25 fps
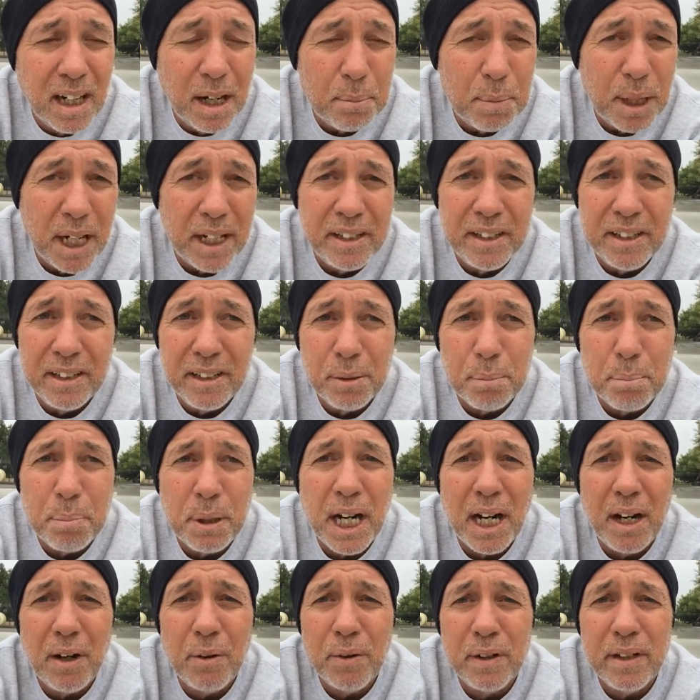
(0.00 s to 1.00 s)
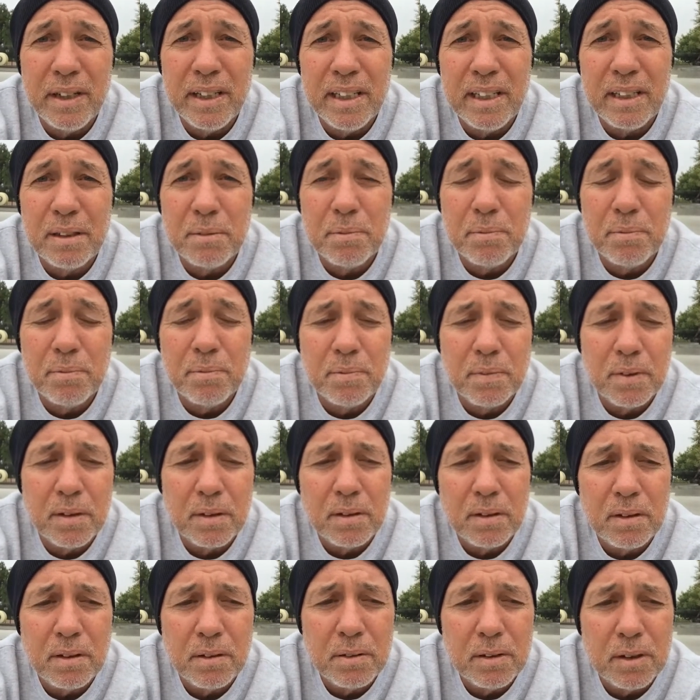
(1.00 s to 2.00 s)
out here at
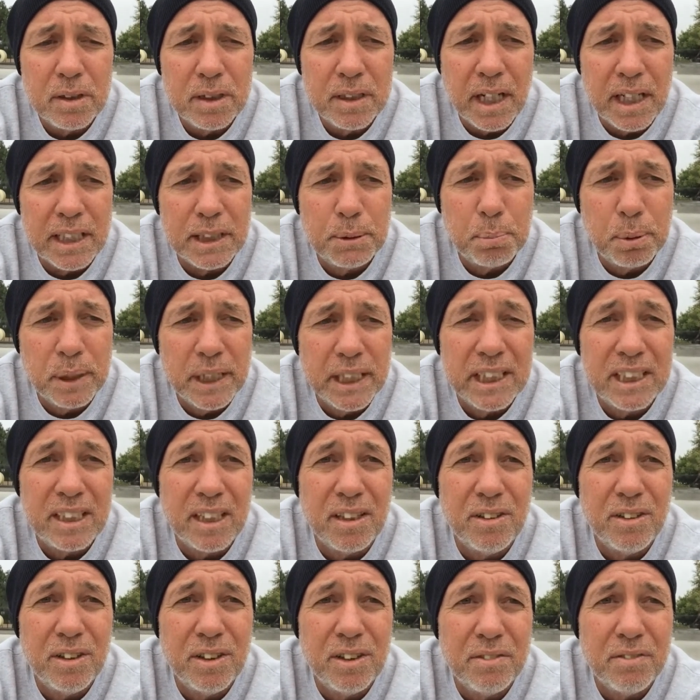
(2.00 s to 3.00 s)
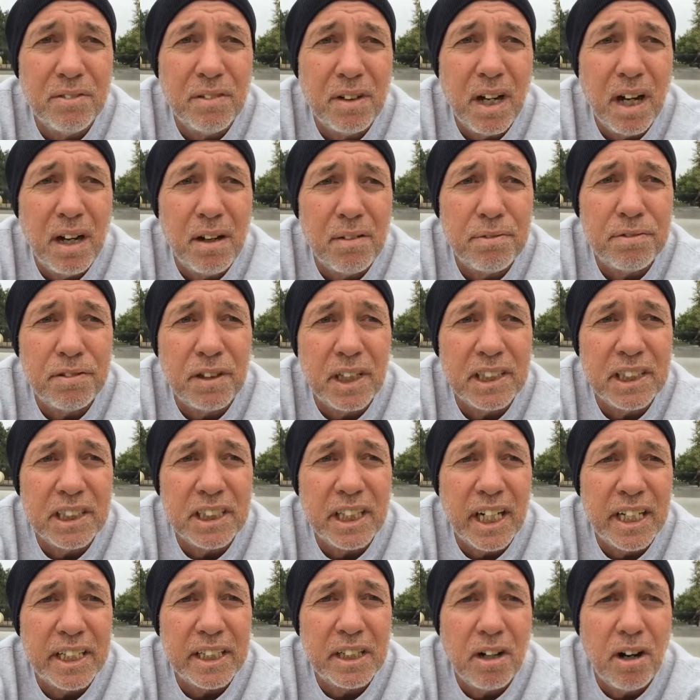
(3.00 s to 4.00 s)
Poway. Nice place to learn front
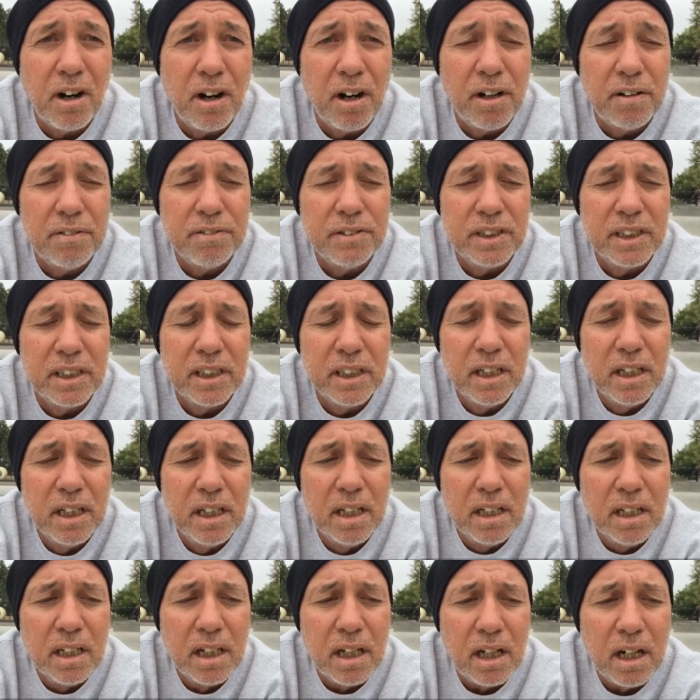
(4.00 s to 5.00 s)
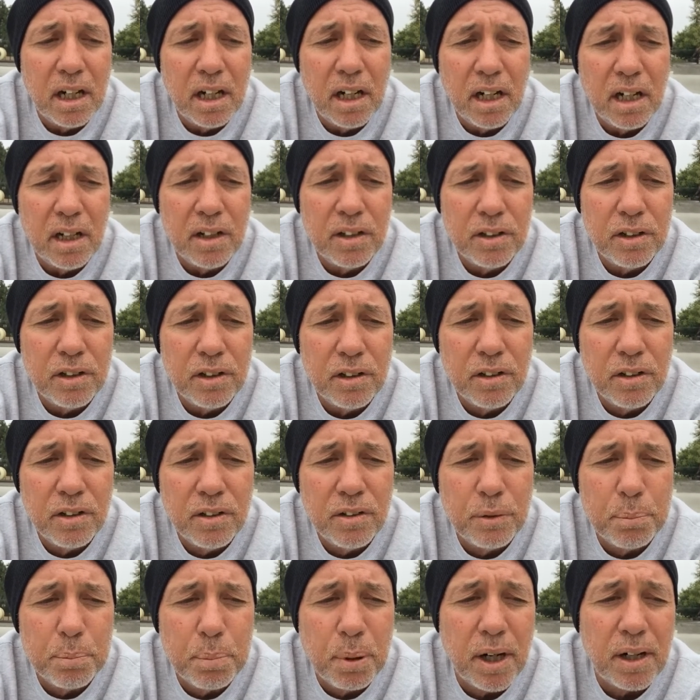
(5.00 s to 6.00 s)
side carves.
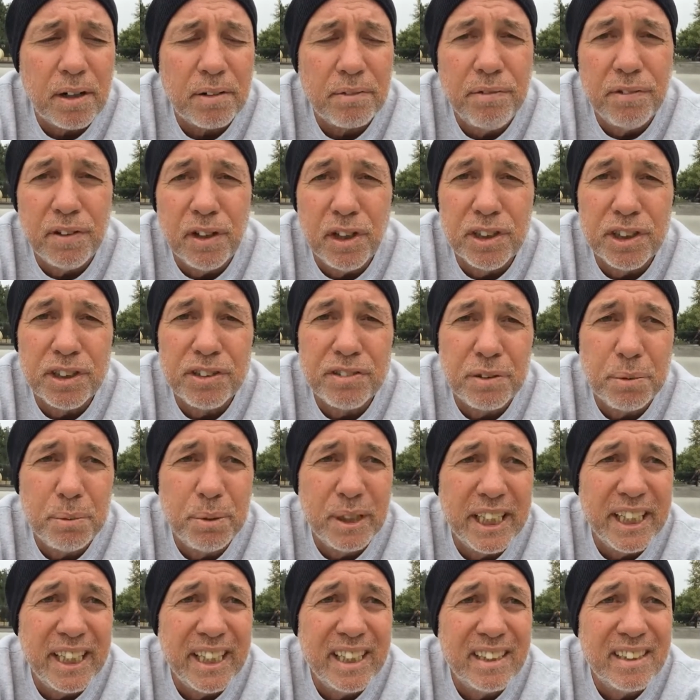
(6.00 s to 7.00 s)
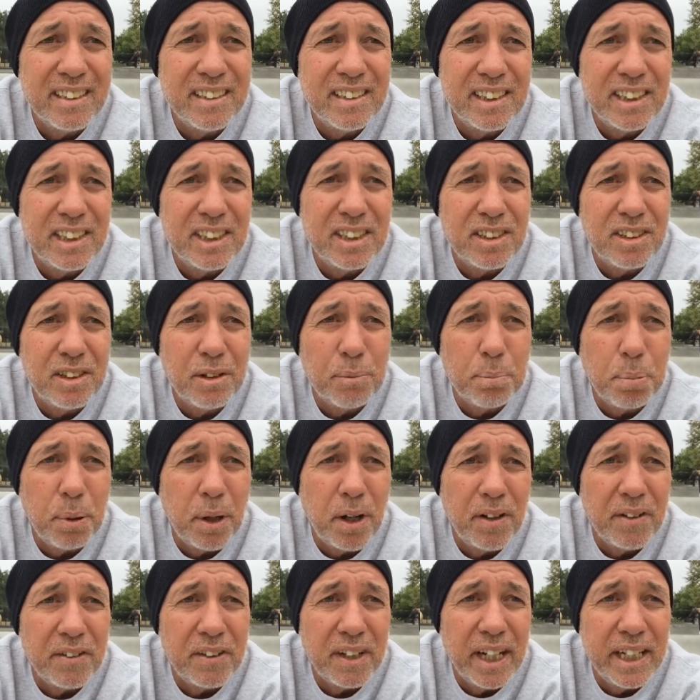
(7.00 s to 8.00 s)
The park flows for me. It's the
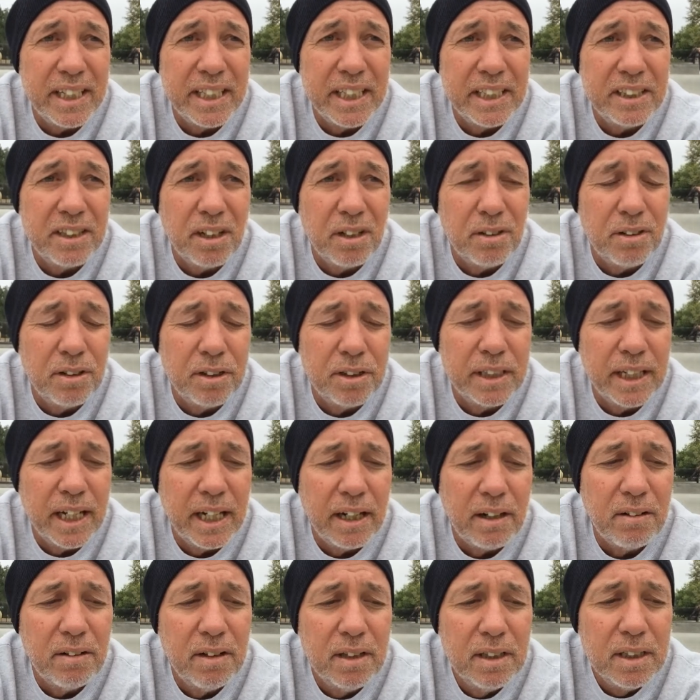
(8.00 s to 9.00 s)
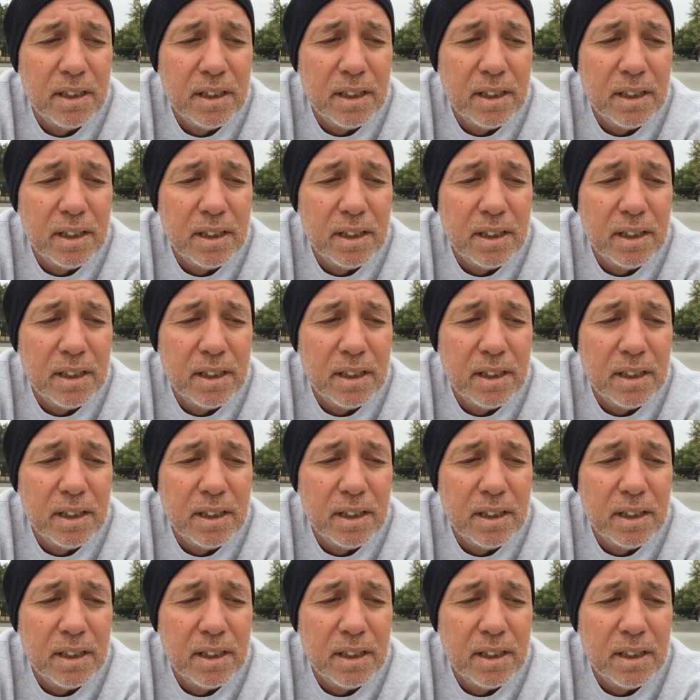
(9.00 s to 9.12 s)
part that I need to learn now.